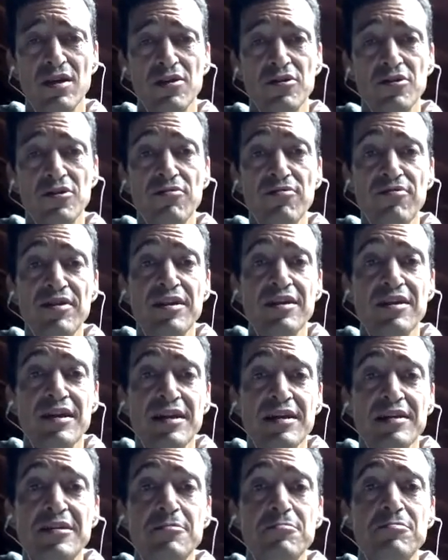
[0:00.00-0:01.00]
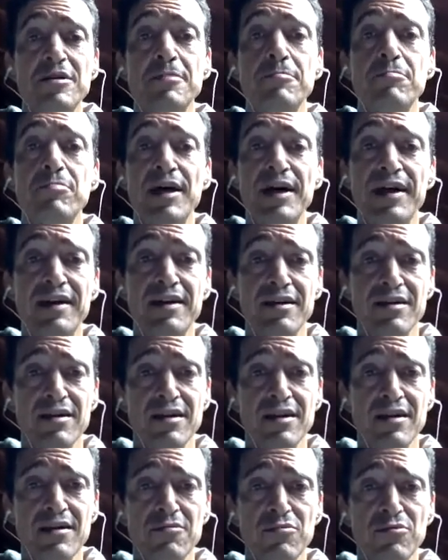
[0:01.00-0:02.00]
to feel a little bit better
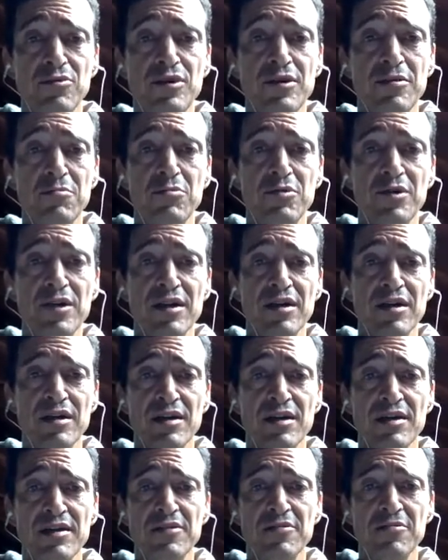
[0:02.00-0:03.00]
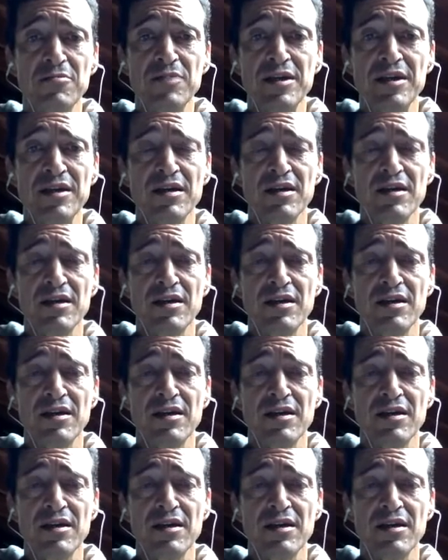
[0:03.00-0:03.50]
if we bring a little bit